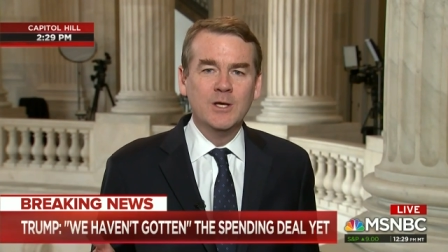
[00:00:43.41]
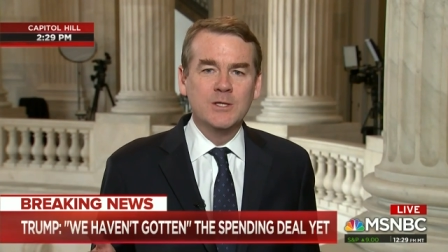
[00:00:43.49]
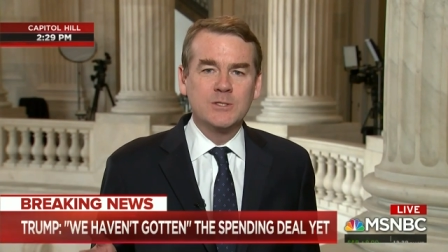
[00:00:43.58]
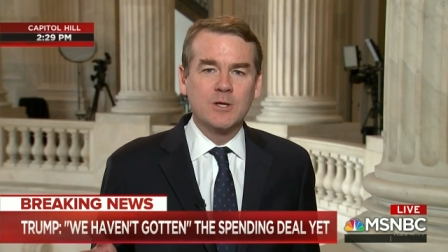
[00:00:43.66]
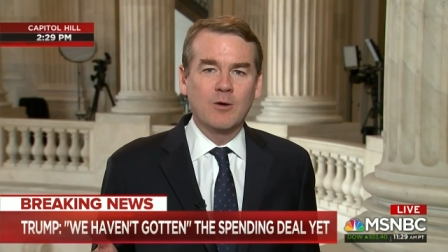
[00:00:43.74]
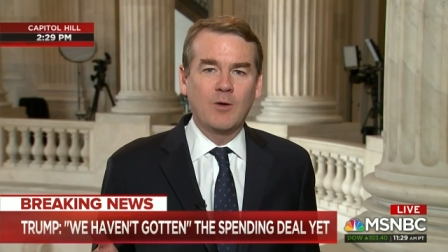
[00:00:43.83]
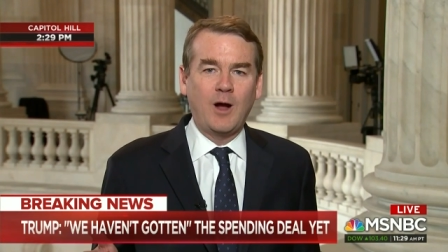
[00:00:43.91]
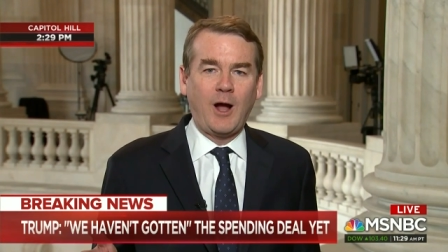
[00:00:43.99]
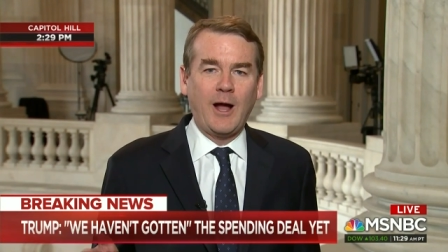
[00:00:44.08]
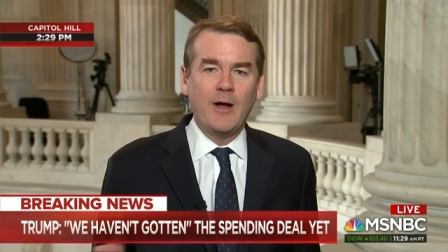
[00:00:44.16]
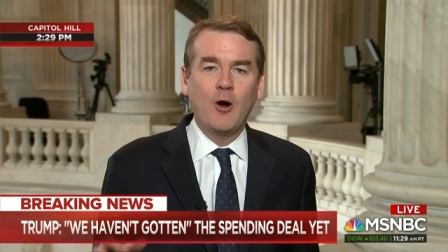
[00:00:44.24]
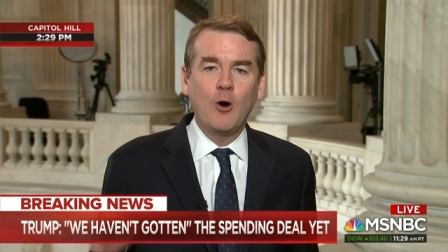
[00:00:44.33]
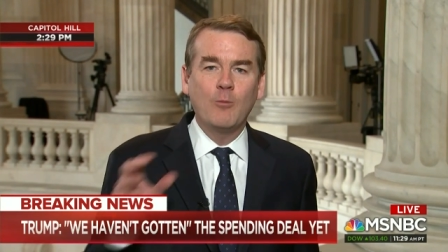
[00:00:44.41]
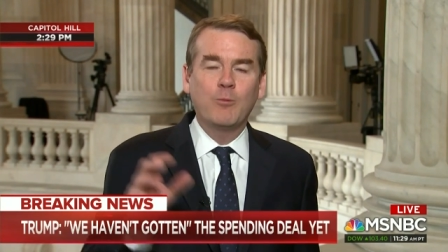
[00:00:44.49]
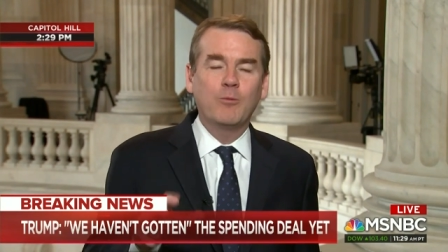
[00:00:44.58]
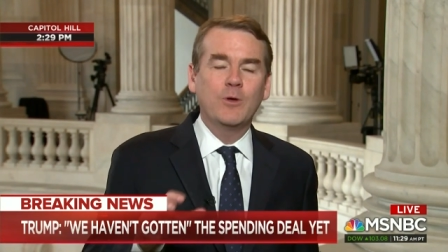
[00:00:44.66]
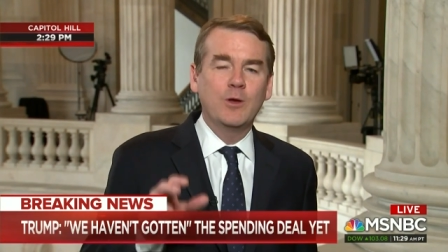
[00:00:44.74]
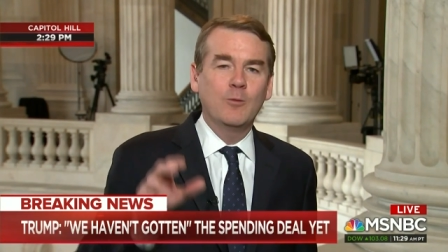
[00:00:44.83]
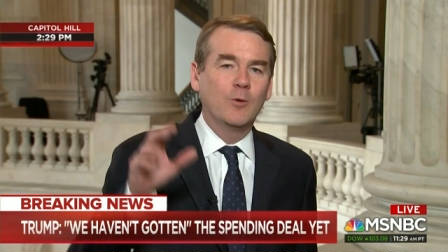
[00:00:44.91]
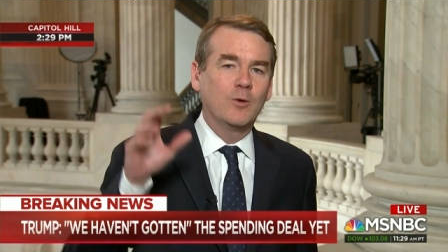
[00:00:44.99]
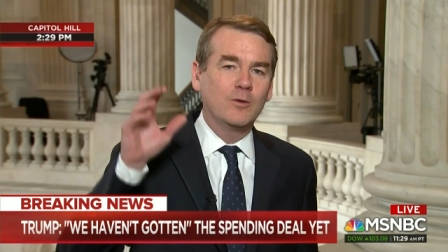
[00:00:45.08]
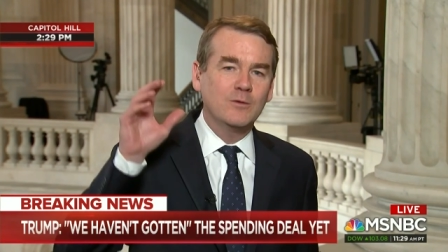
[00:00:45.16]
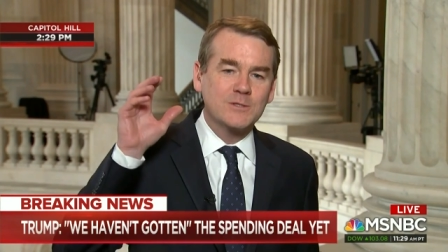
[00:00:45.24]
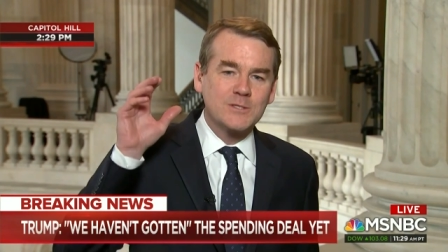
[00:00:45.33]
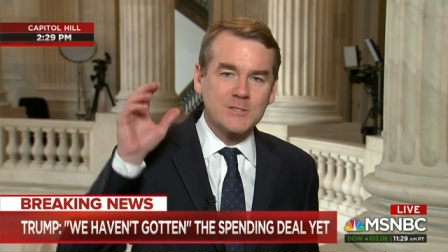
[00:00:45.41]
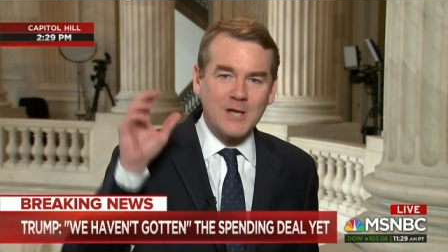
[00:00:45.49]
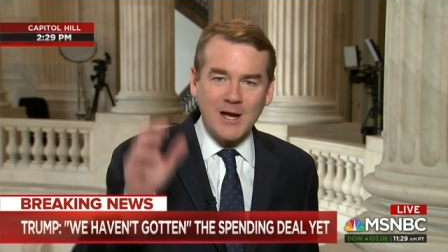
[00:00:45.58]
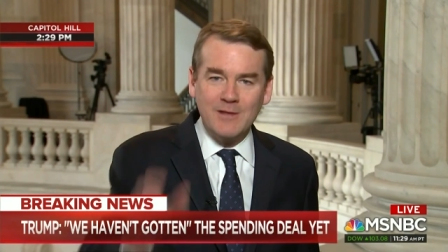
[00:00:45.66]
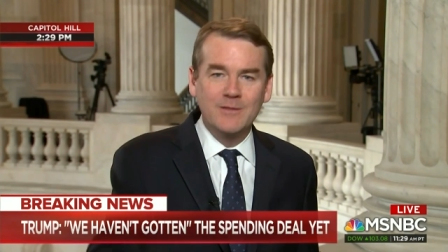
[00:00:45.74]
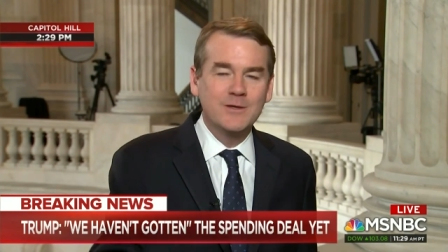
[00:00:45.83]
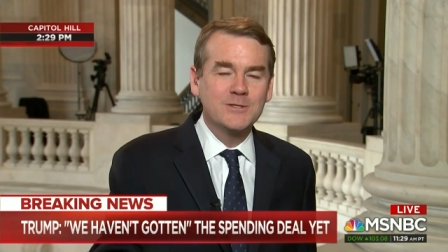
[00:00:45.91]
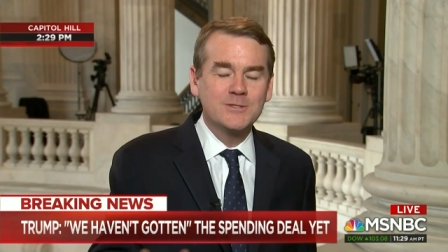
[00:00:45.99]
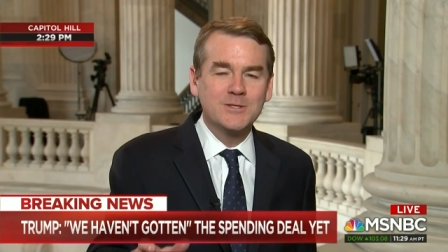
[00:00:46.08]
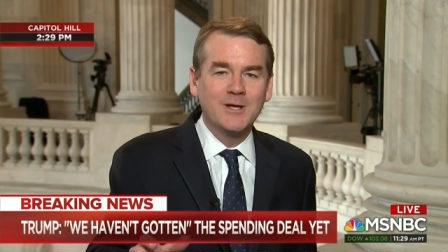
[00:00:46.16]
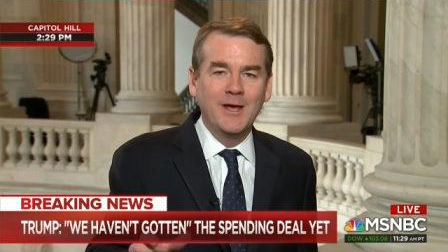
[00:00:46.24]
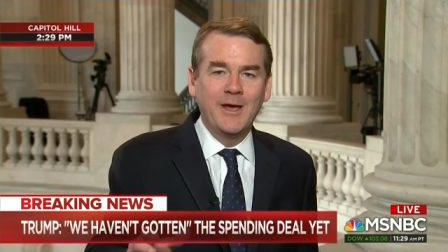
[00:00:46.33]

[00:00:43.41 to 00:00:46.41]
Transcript: So I hope he will sign this